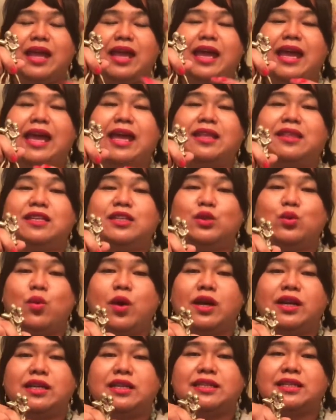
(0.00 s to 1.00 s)
And this
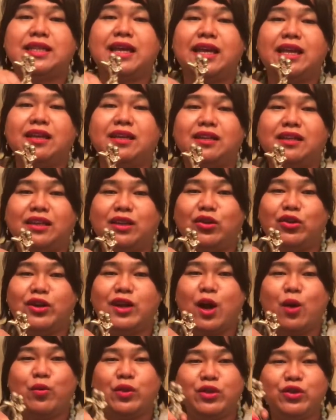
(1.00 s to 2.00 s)
one is like you're
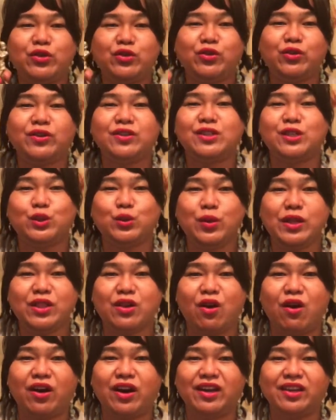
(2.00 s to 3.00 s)
now with your
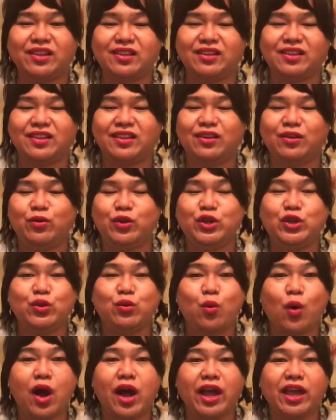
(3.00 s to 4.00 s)
sweetheart, with your
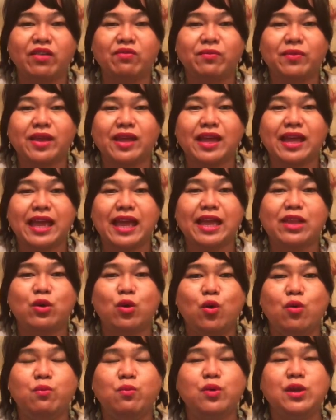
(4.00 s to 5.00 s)
wife, and
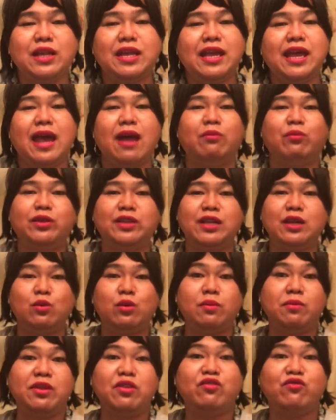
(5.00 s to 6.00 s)
hopefully everything
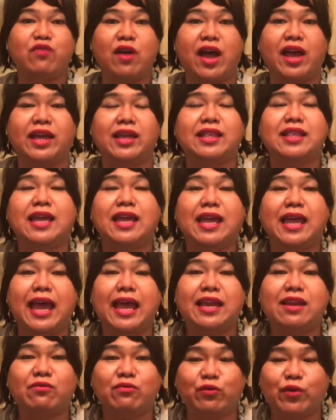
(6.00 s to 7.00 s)
will be fine,
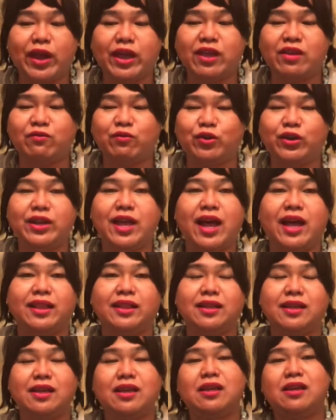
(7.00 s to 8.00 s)
and I'm praying for that.
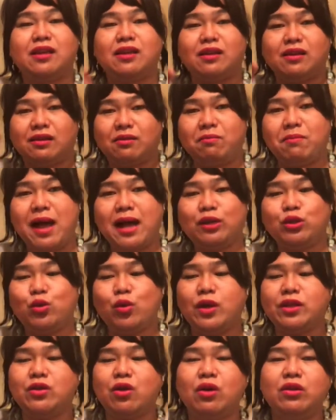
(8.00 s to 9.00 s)
Back to
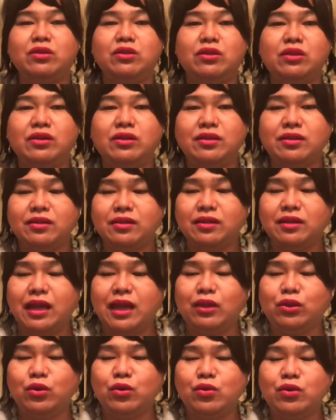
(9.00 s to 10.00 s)
Kadondon,
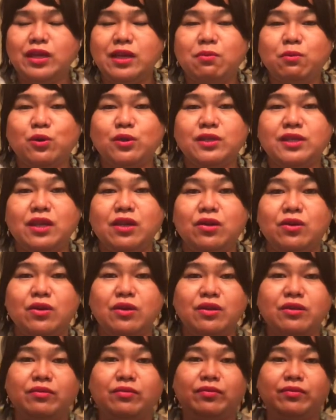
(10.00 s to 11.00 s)
ito yung gift ko
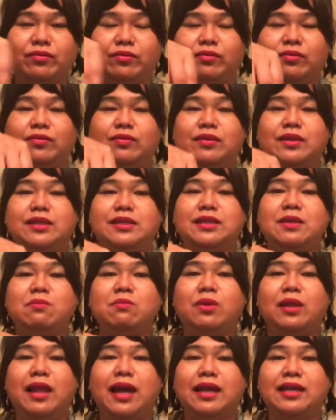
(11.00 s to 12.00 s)
sa'yo,
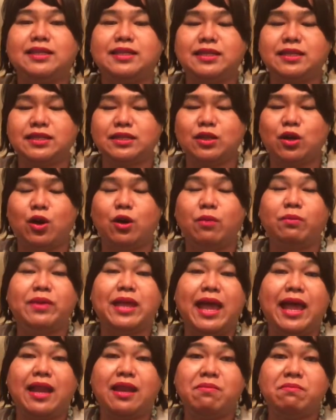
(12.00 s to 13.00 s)
symbolizes of the
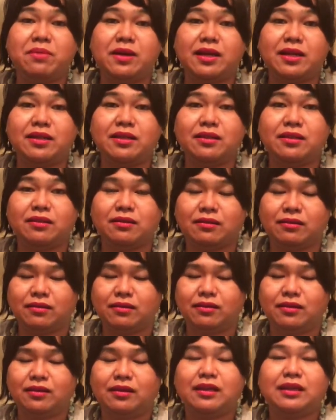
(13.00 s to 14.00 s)
elephant.
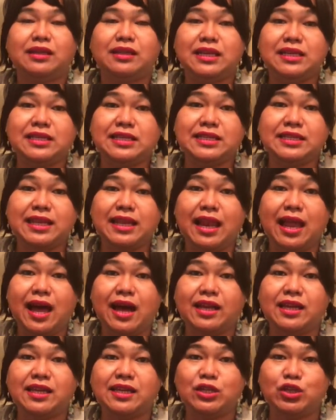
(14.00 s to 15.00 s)
This is the
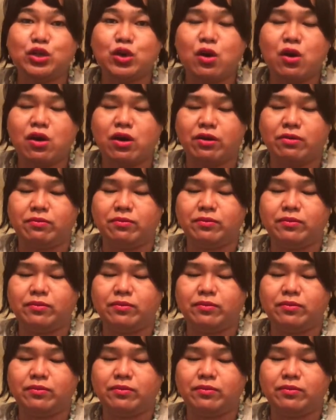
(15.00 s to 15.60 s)
lucky charm.